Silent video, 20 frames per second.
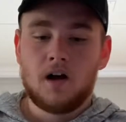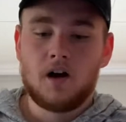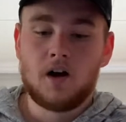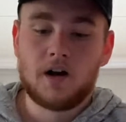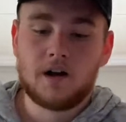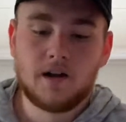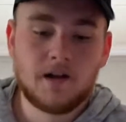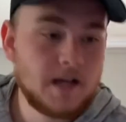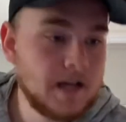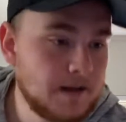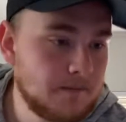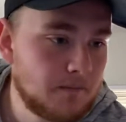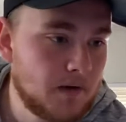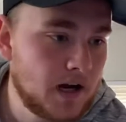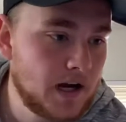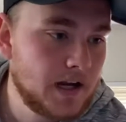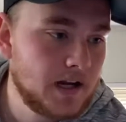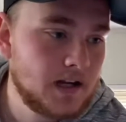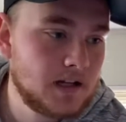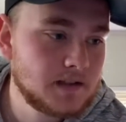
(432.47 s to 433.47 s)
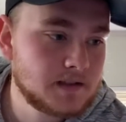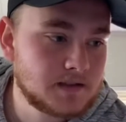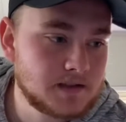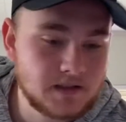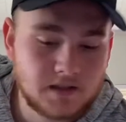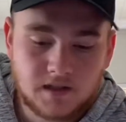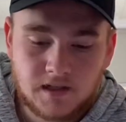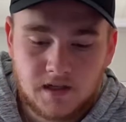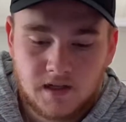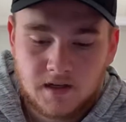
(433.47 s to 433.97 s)
right, and my let's
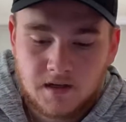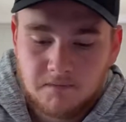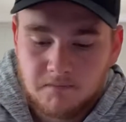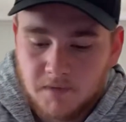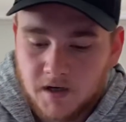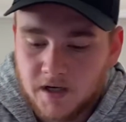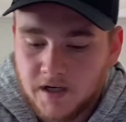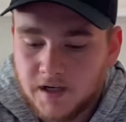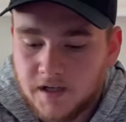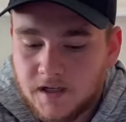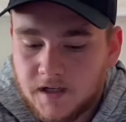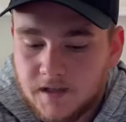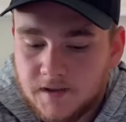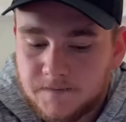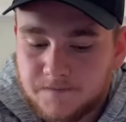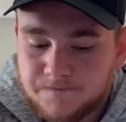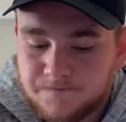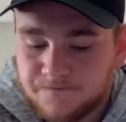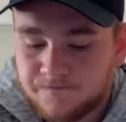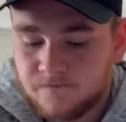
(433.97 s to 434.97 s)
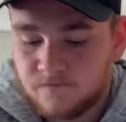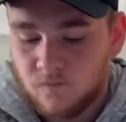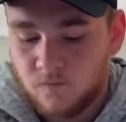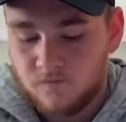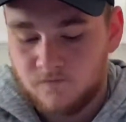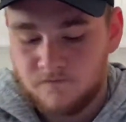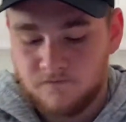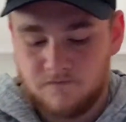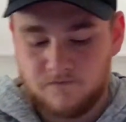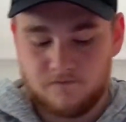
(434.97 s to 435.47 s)
see, my
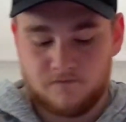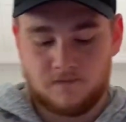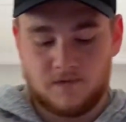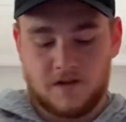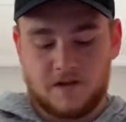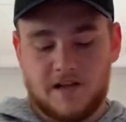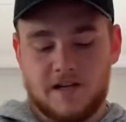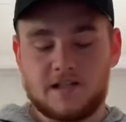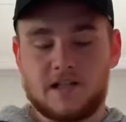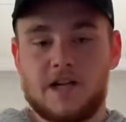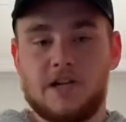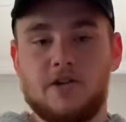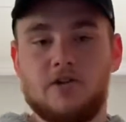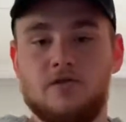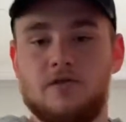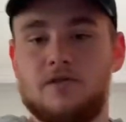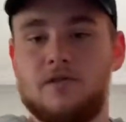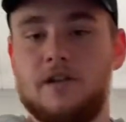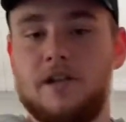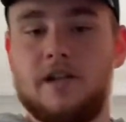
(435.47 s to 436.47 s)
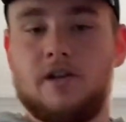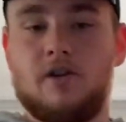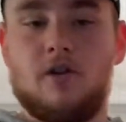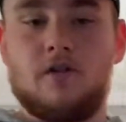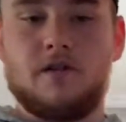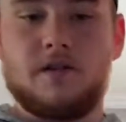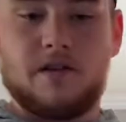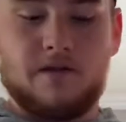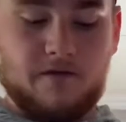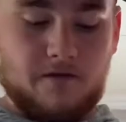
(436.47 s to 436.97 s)
the things I used to get all
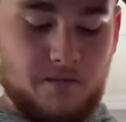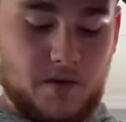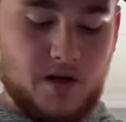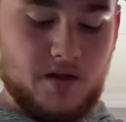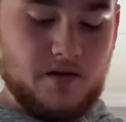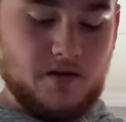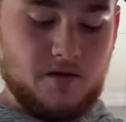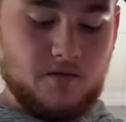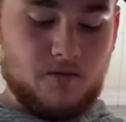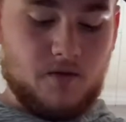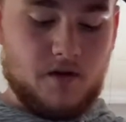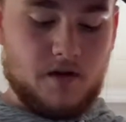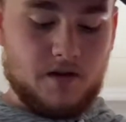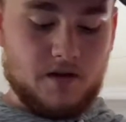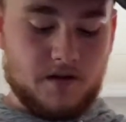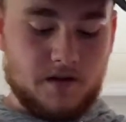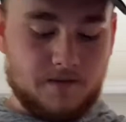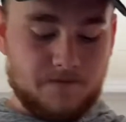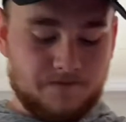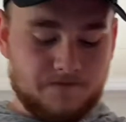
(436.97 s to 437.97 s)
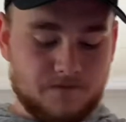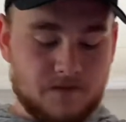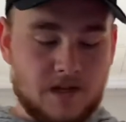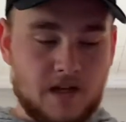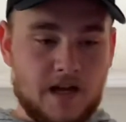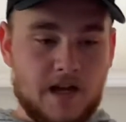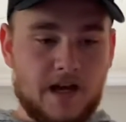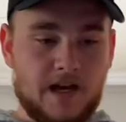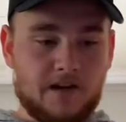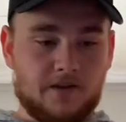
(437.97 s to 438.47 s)
this information was
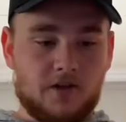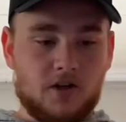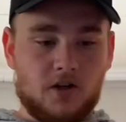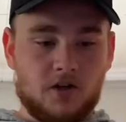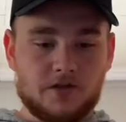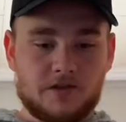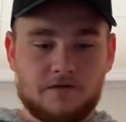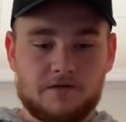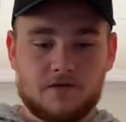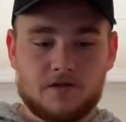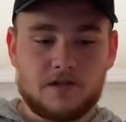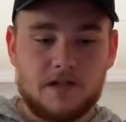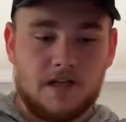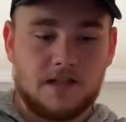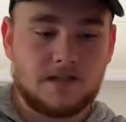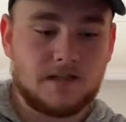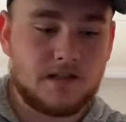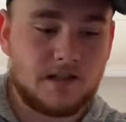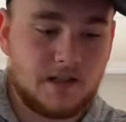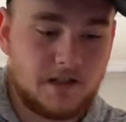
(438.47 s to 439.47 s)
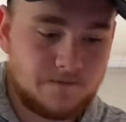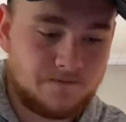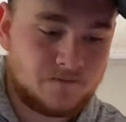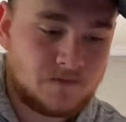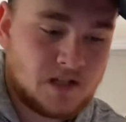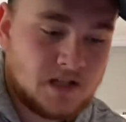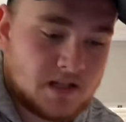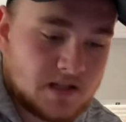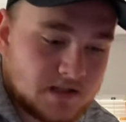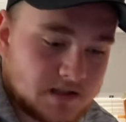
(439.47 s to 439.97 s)
Anthology for Sight Singing.
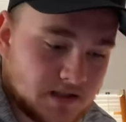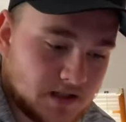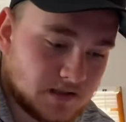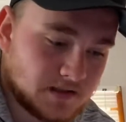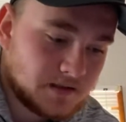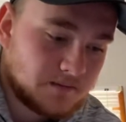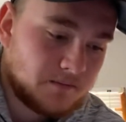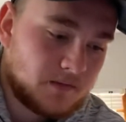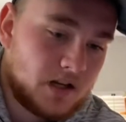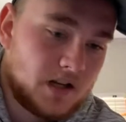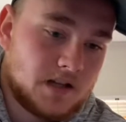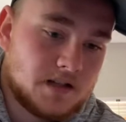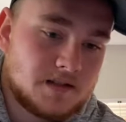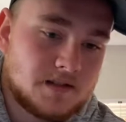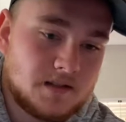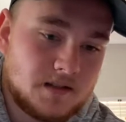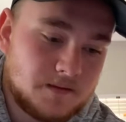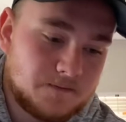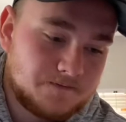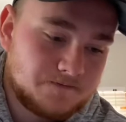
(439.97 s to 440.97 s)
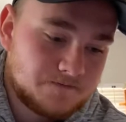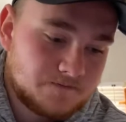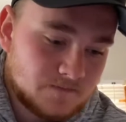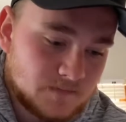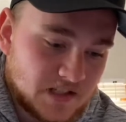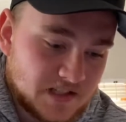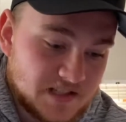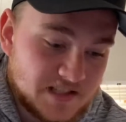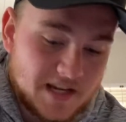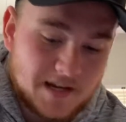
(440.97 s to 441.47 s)
It's got some nice
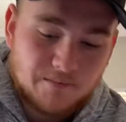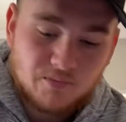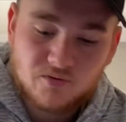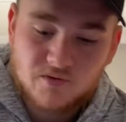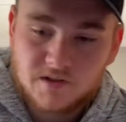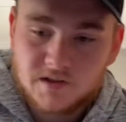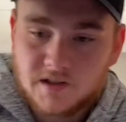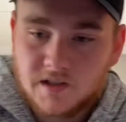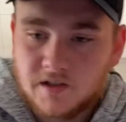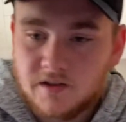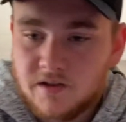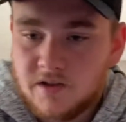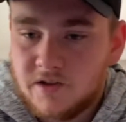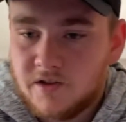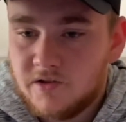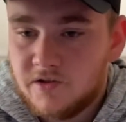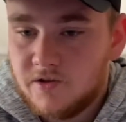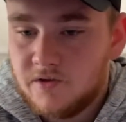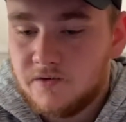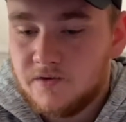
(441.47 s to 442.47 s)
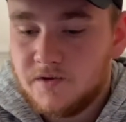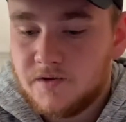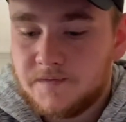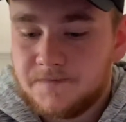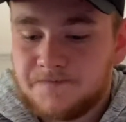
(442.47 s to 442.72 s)
examples in there that you can use.